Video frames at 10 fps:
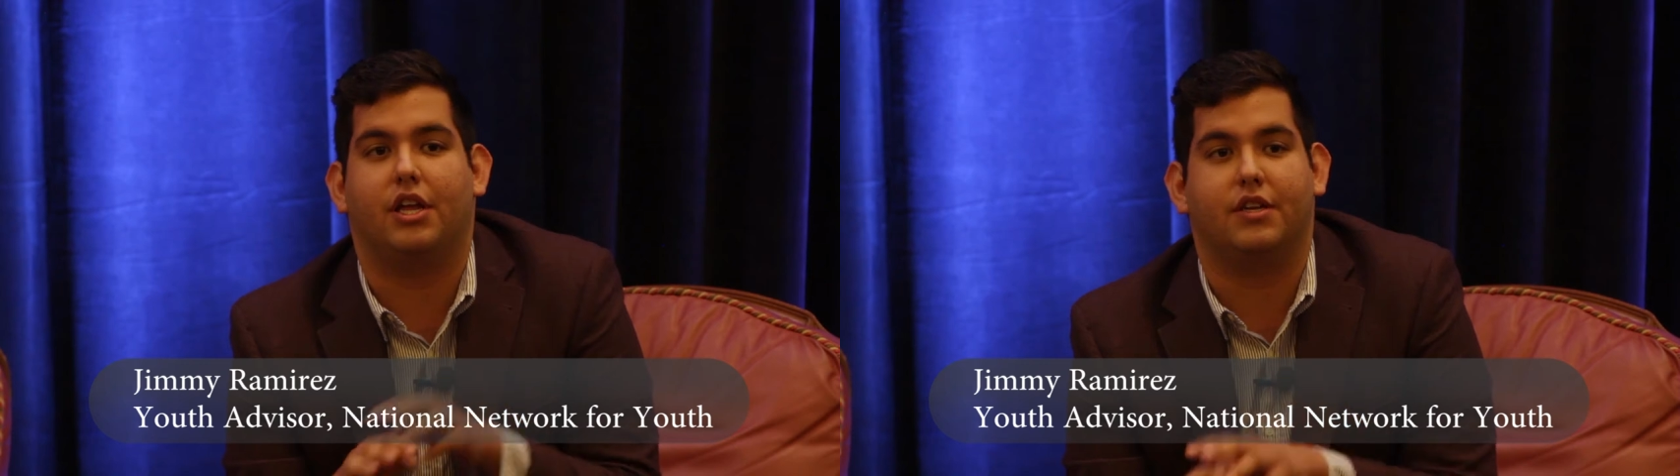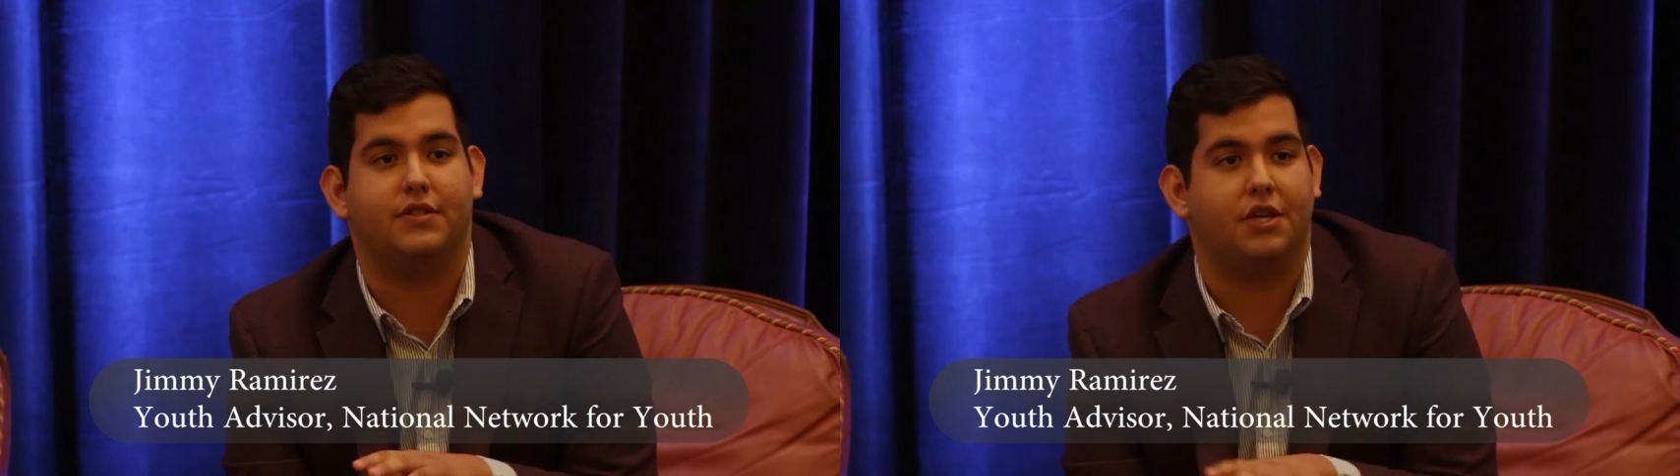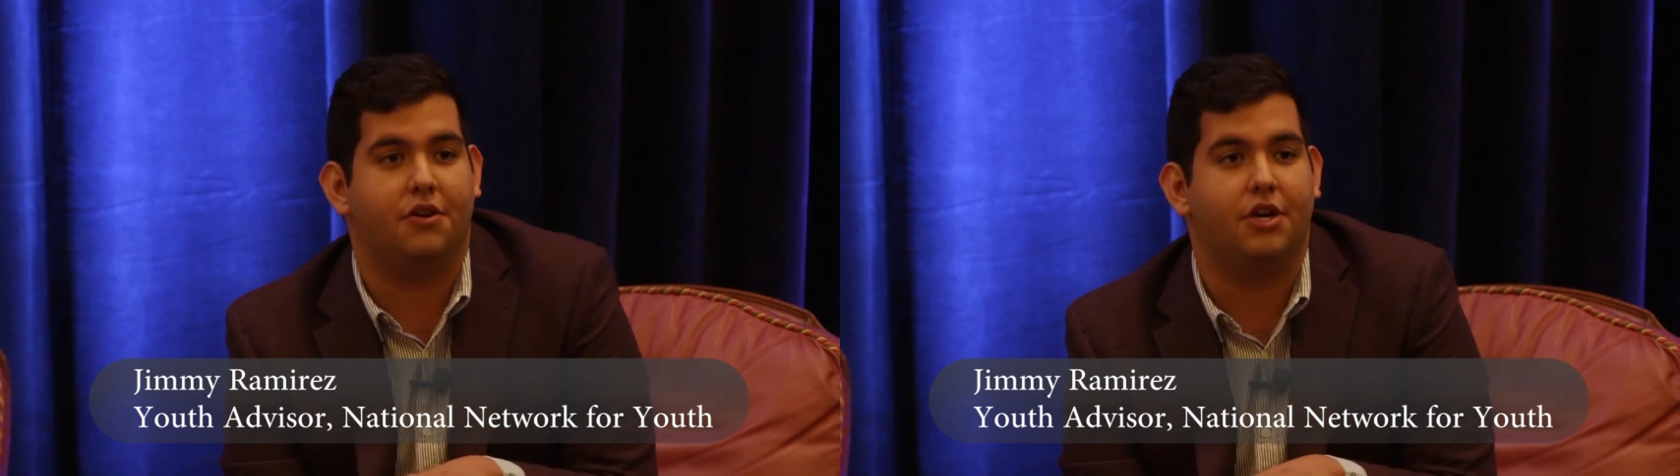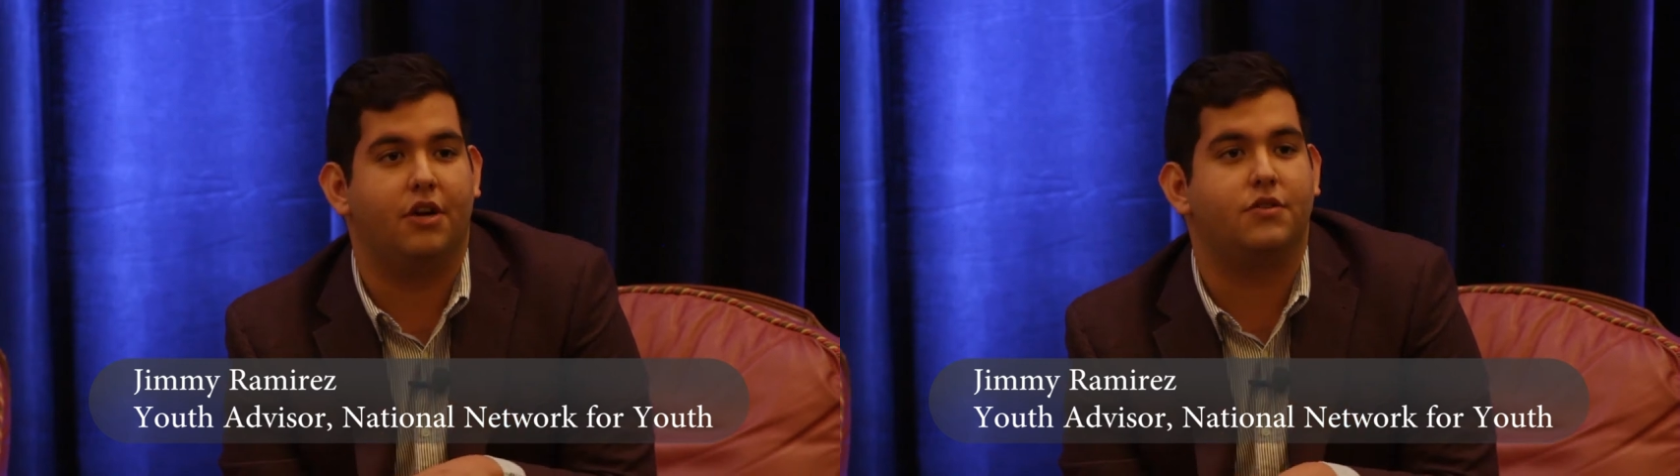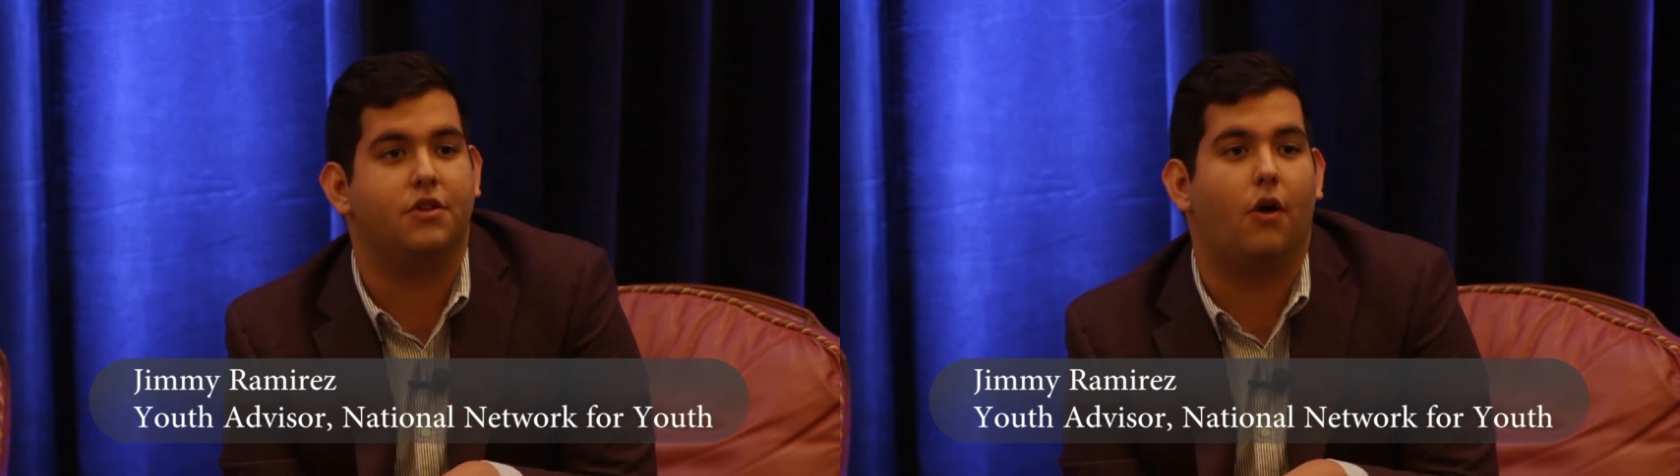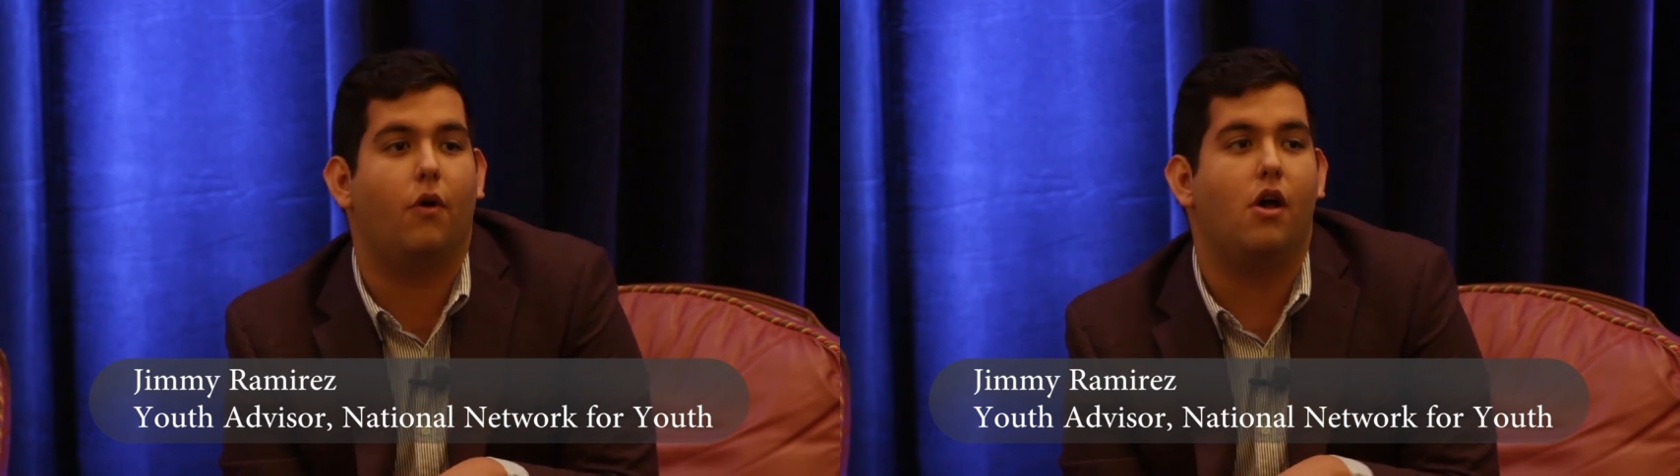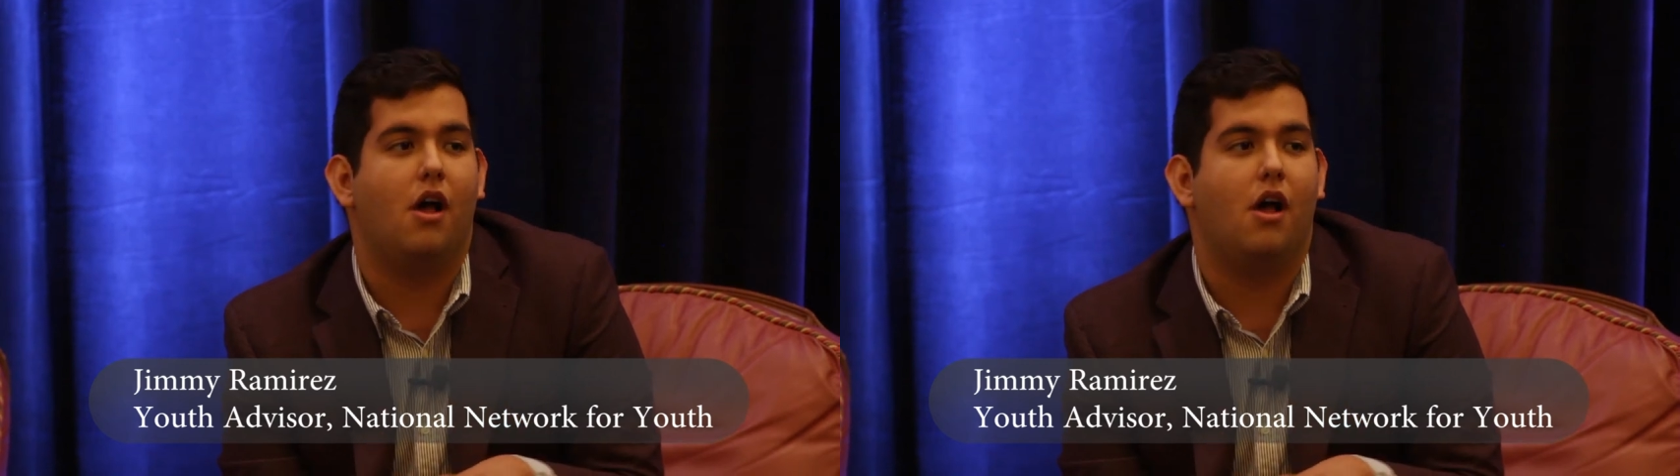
into senior year. So